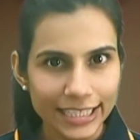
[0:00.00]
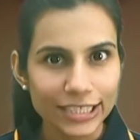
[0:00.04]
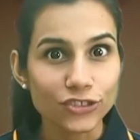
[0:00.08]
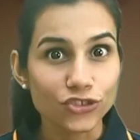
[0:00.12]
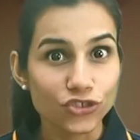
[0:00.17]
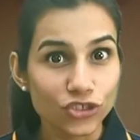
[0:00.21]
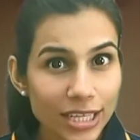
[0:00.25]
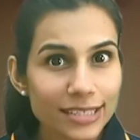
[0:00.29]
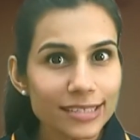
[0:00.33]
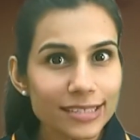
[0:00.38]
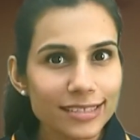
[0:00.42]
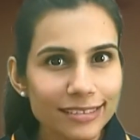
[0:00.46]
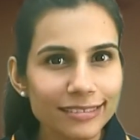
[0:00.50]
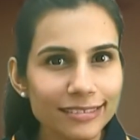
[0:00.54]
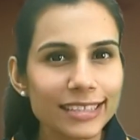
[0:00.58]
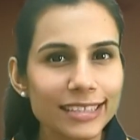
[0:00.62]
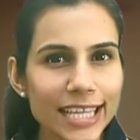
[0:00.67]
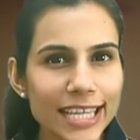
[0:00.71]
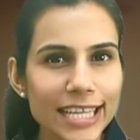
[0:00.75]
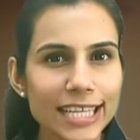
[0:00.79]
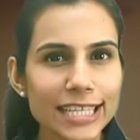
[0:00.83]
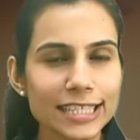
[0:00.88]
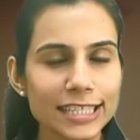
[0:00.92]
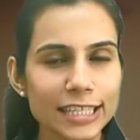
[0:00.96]
just
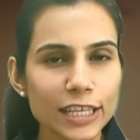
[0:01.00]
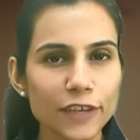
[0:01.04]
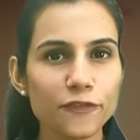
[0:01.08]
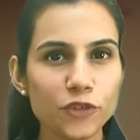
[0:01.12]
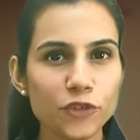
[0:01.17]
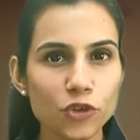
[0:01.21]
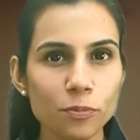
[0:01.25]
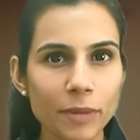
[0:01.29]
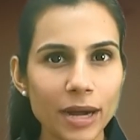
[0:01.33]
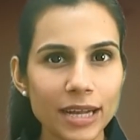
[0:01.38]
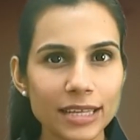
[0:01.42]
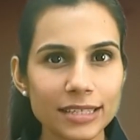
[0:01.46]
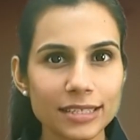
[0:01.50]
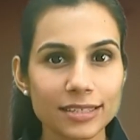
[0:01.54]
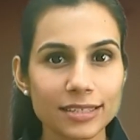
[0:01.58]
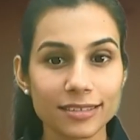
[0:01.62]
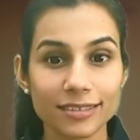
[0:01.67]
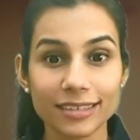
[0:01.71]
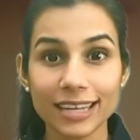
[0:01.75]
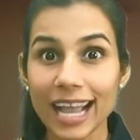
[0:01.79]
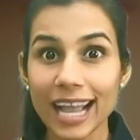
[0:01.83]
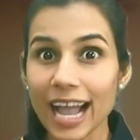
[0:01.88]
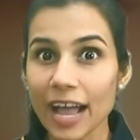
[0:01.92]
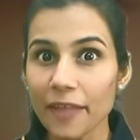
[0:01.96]
these, if you
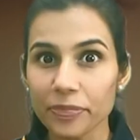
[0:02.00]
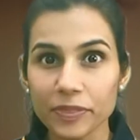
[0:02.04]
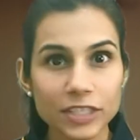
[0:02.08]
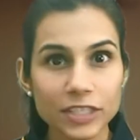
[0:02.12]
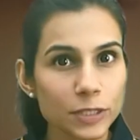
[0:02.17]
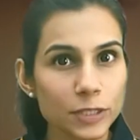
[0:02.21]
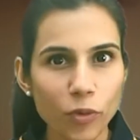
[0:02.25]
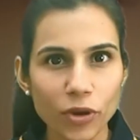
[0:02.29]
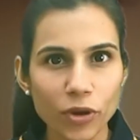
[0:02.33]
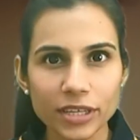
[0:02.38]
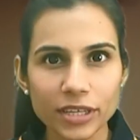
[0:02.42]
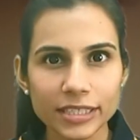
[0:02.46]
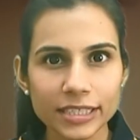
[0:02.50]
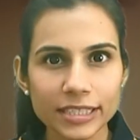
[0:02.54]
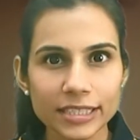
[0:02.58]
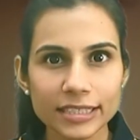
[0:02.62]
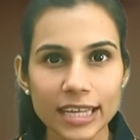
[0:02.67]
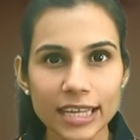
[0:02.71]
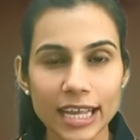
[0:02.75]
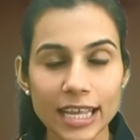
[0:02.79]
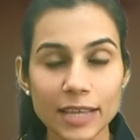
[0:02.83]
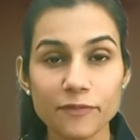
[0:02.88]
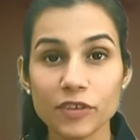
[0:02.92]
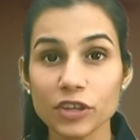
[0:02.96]
master at this point in
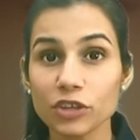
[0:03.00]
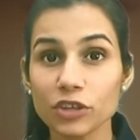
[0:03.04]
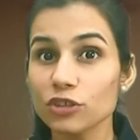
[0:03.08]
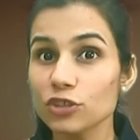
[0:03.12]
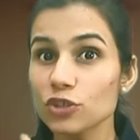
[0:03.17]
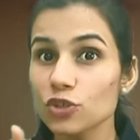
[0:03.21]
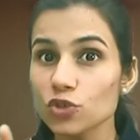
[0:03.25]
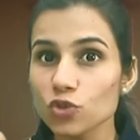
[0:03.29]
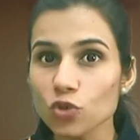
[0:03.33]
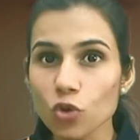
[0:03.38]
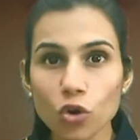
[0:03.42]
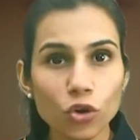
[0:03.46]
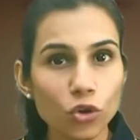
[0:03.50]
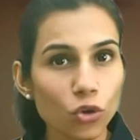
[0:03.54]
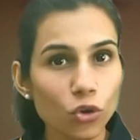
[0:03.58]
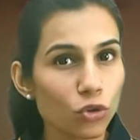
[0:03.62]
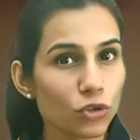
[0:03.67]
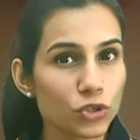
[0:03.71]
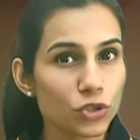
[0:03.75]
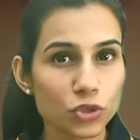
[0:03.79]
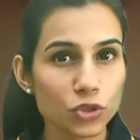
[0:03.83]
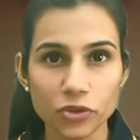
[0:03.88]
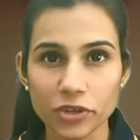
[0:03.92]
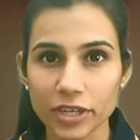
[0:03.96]
time when you're so
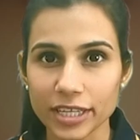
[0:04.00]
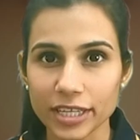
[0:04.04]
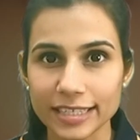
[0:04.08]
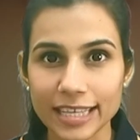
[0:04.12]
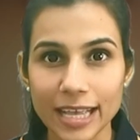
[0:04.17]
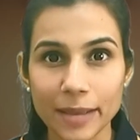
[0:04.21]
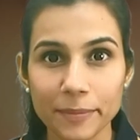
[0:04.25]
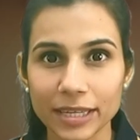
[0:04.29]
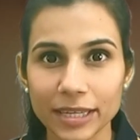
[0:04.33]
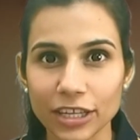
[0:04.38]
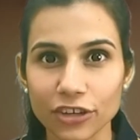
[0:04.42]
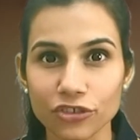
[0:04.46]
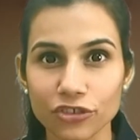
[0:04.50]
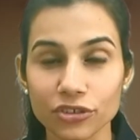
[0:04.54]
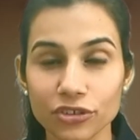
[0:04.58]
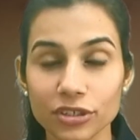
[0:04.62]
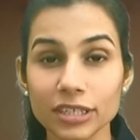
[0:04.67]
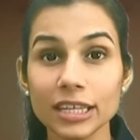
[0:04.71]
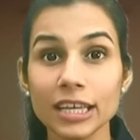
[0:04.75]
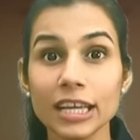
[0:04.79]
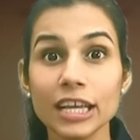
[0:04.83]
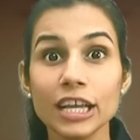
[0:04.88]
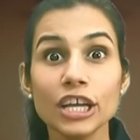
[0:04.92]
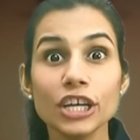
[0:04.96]
close to your
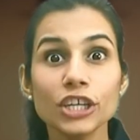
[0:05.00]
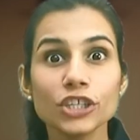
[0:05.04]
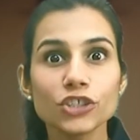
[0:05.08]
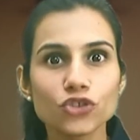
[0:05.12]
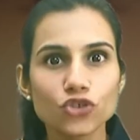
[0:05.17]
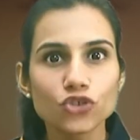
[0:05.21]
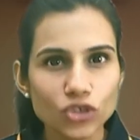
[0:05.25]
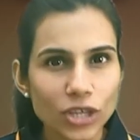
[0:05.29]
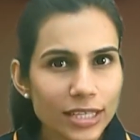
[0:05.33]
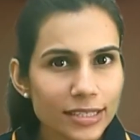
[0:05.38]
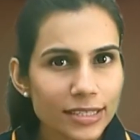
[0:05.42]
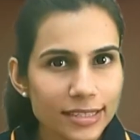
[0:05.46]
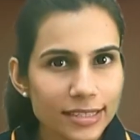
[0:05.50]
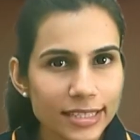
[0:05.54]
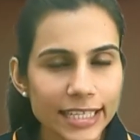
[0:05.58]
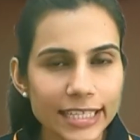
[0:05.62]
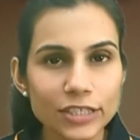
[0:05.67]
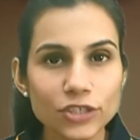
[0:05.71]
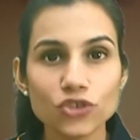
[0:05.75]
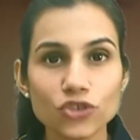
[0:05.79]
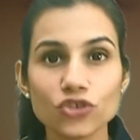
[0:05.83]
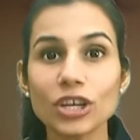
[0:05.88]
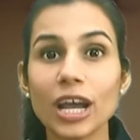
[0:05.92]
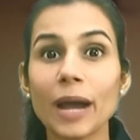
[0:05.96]
examination, just
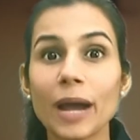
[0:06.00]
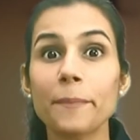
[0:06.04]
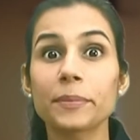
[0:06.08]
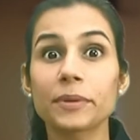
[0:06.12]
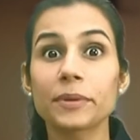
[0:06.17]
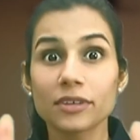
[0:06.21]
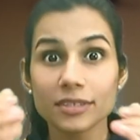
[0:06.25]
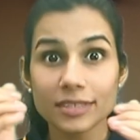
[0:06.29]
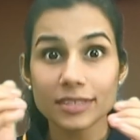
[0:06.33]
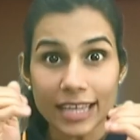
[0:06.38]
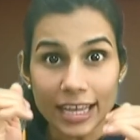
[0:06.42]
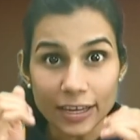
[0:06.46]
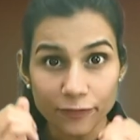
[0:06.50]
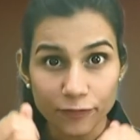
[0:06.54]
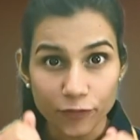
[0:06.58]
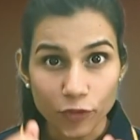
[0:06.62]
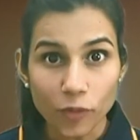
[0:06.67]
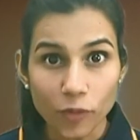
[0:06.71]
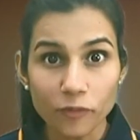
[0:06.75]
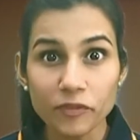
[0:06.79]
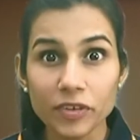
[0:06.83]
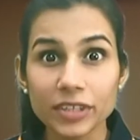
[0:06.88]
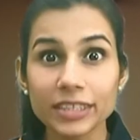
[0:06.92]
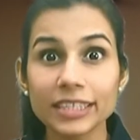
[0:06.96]
these chapters and
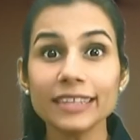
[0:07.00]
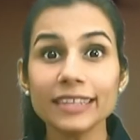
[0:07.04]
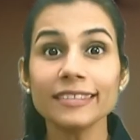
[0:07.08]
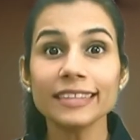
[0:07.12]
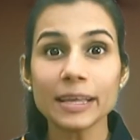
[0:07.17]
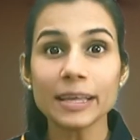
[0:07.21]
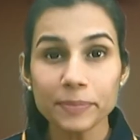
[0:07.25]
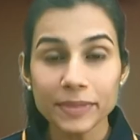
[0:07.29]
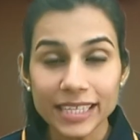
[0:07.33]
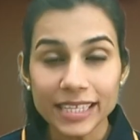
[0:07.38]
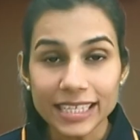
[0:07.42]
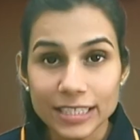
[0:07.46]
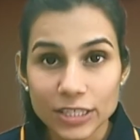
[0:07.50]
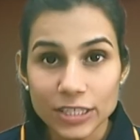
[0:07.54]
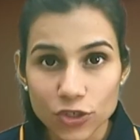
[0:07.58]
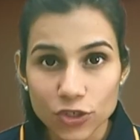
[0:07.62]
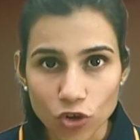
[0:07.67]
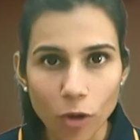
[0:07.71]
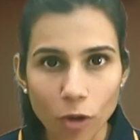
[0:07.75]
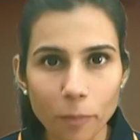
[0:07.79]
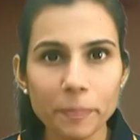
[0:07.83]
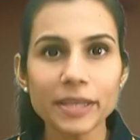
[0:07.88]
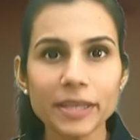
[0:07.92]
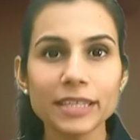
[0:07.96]
from within them, these
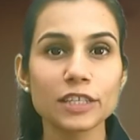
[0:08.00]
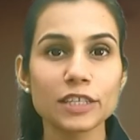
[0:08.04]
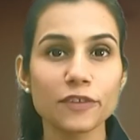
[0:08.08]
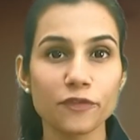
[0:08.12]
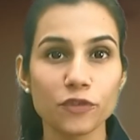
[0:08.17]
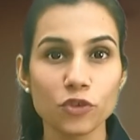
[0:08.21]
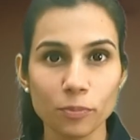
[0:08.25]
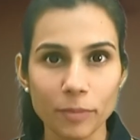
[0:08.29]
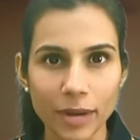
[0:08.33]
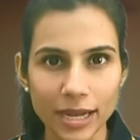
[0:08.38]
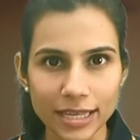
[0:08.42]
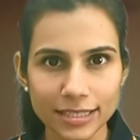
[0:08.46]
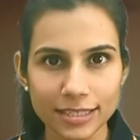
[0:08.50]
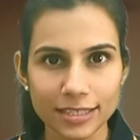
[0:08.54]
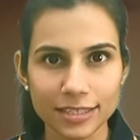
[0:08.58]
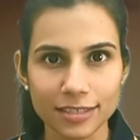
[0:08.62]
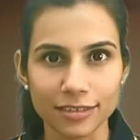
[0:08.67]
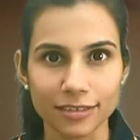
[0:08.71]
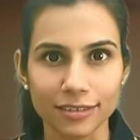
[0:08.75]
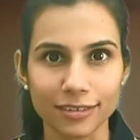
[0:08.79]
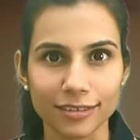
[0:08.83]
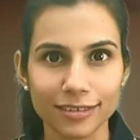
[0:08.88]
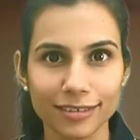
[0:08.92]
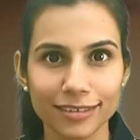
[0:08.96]
topics, if you
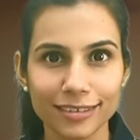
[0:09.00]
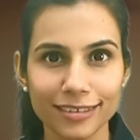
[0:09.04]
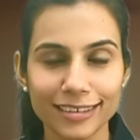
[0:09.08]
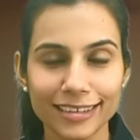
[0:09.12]
master,